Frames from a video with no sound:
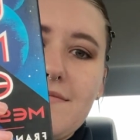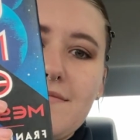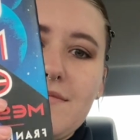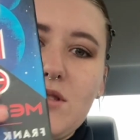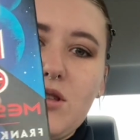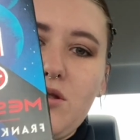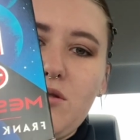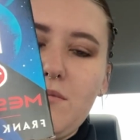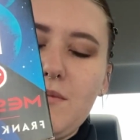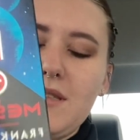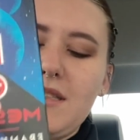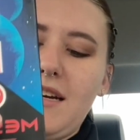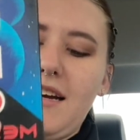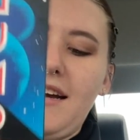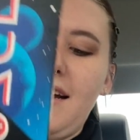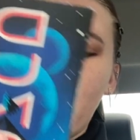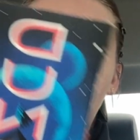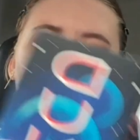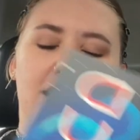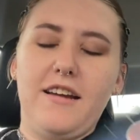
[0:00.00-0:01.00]
Dune
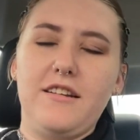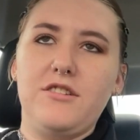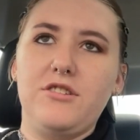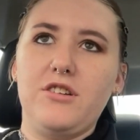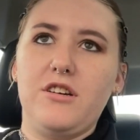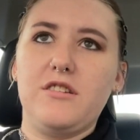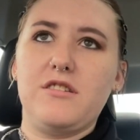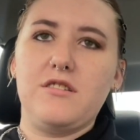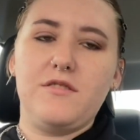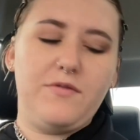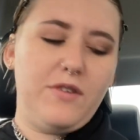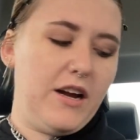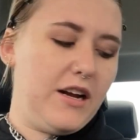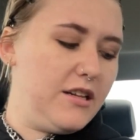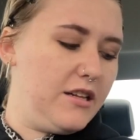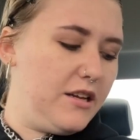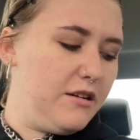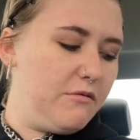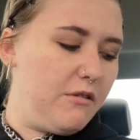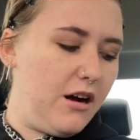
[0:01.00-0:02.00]
Messiah. I just
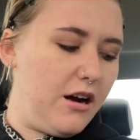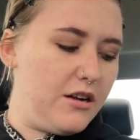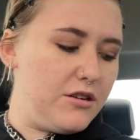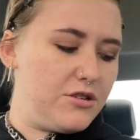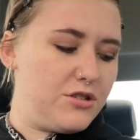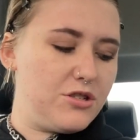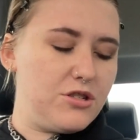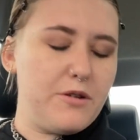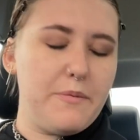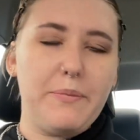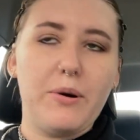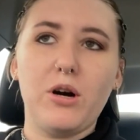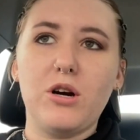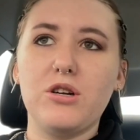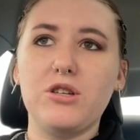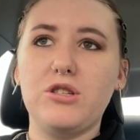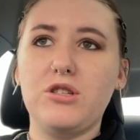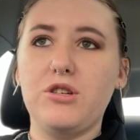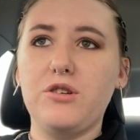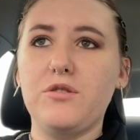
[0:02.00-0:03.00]
finally watched
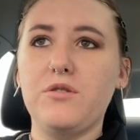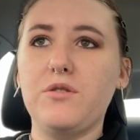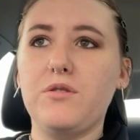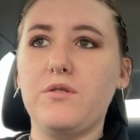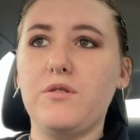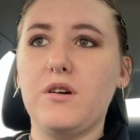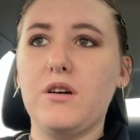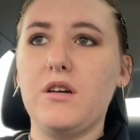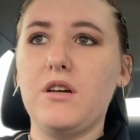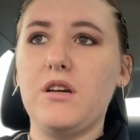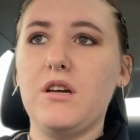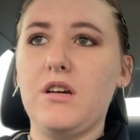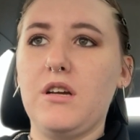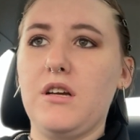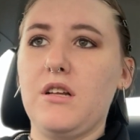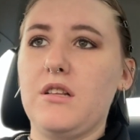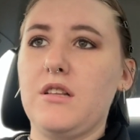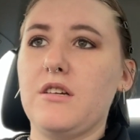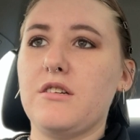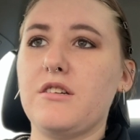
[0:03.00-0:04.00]
part 2
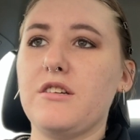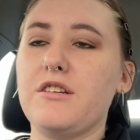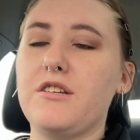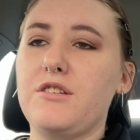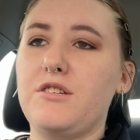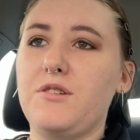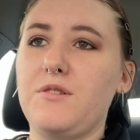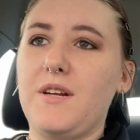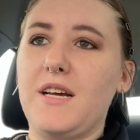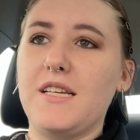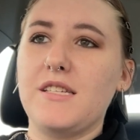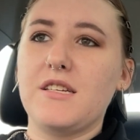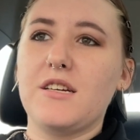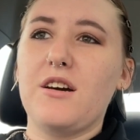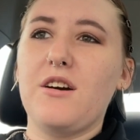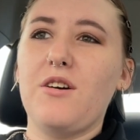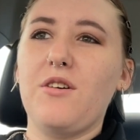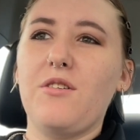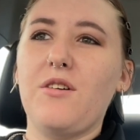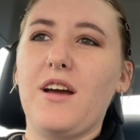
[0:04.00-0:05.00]
literally 2 days
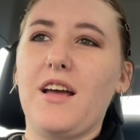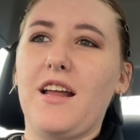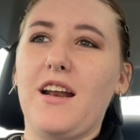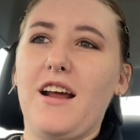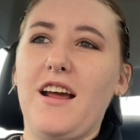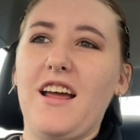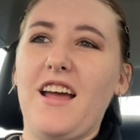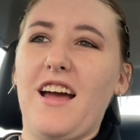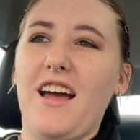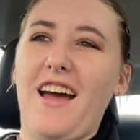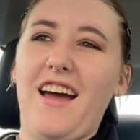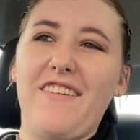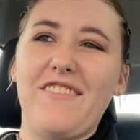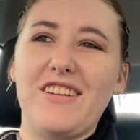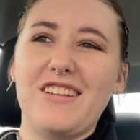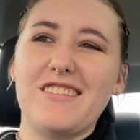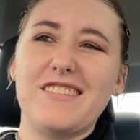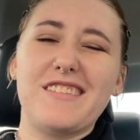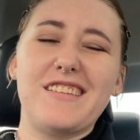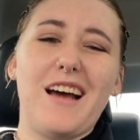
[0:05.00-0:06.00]
ago, and I haven't
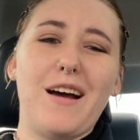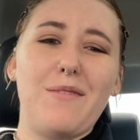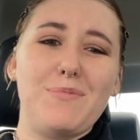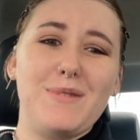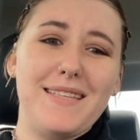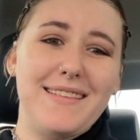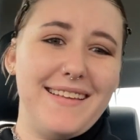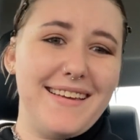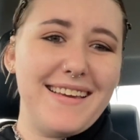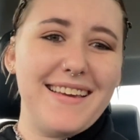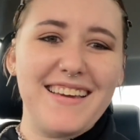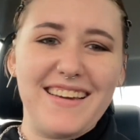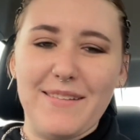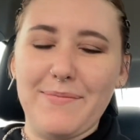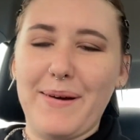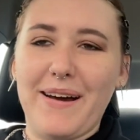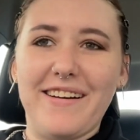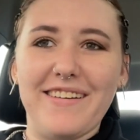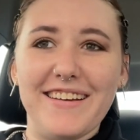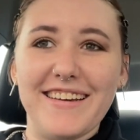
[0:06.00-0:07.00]
stopped thinking
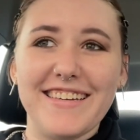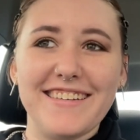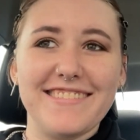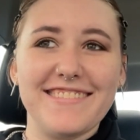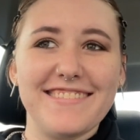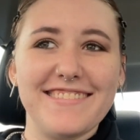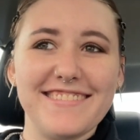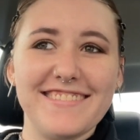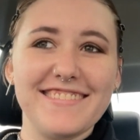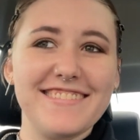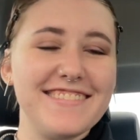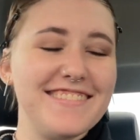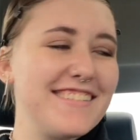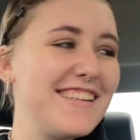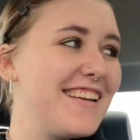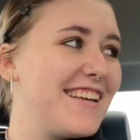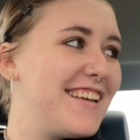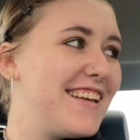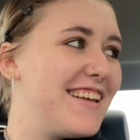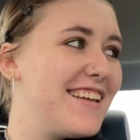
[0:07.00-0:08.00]
about it.
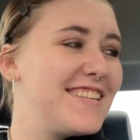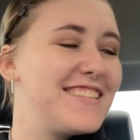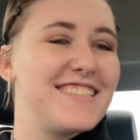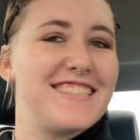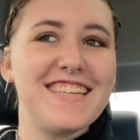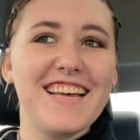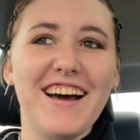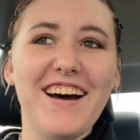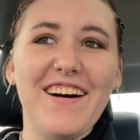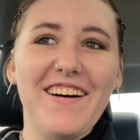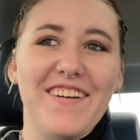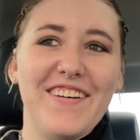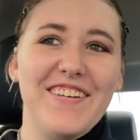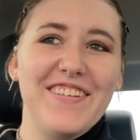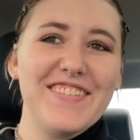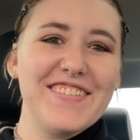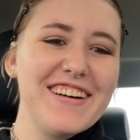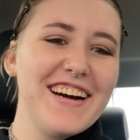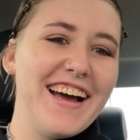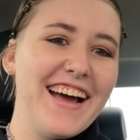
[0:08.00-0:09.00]

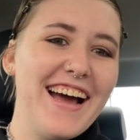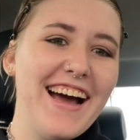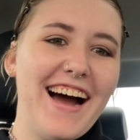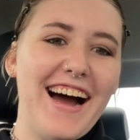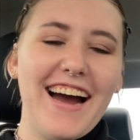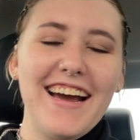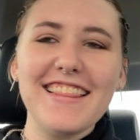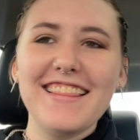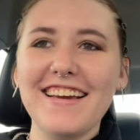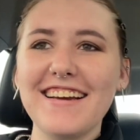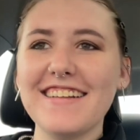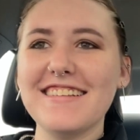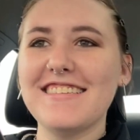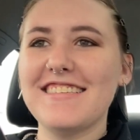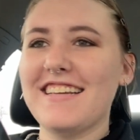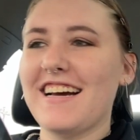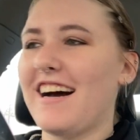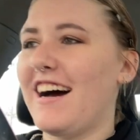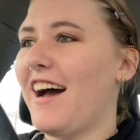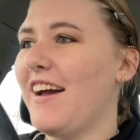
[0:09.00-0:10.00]
So I think it's
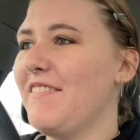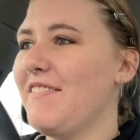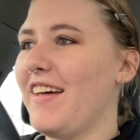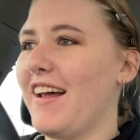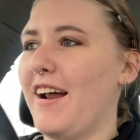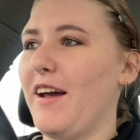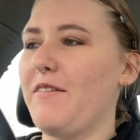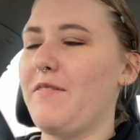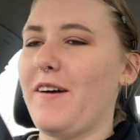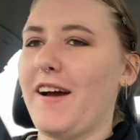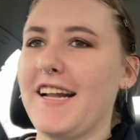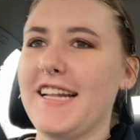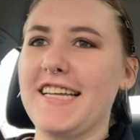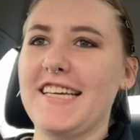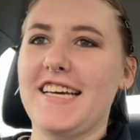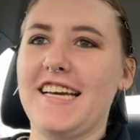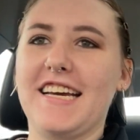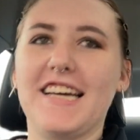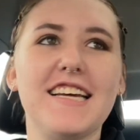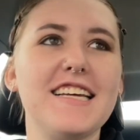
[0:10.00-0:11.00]
time that I
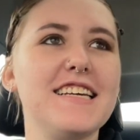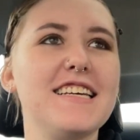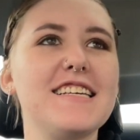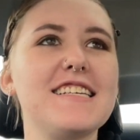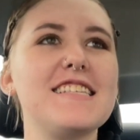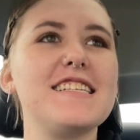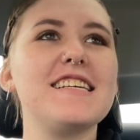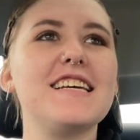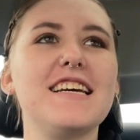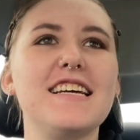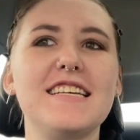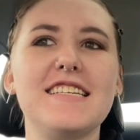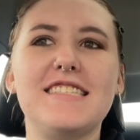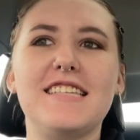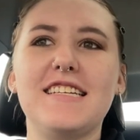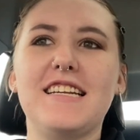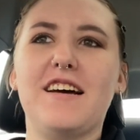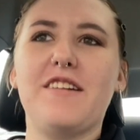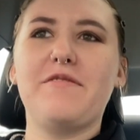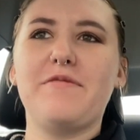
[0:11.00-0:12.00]
finally sit
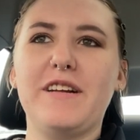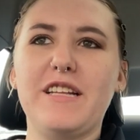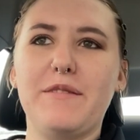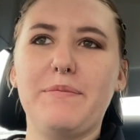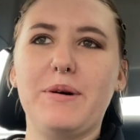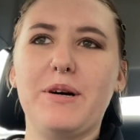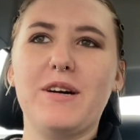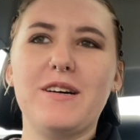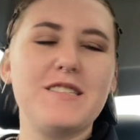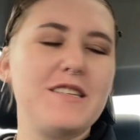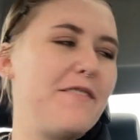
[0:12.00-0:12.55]
down and read the books.